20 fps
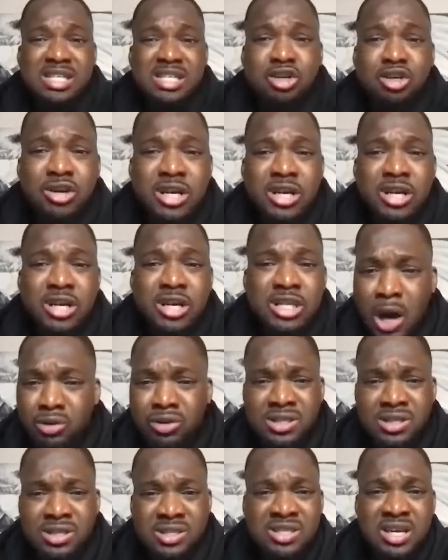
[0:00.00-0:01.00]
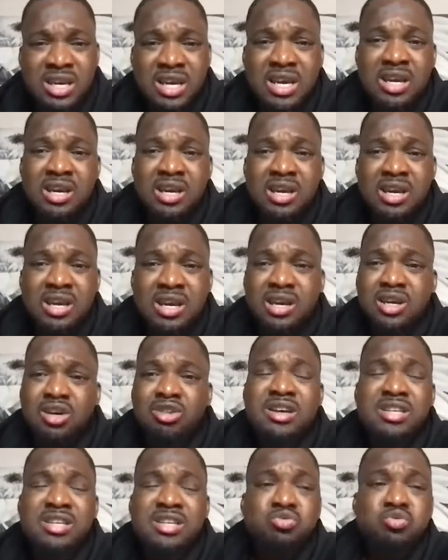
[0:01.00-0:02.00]
That's the club.
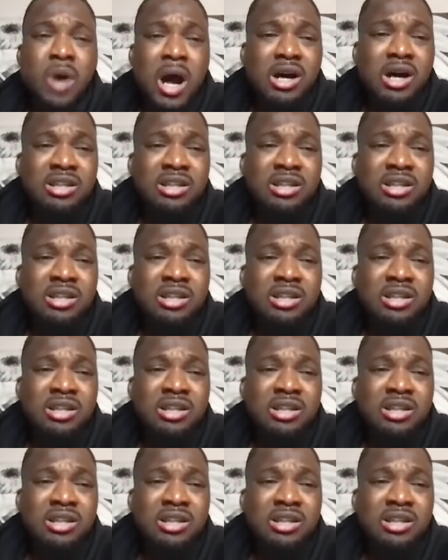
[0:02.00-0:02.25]
Yeah, it's the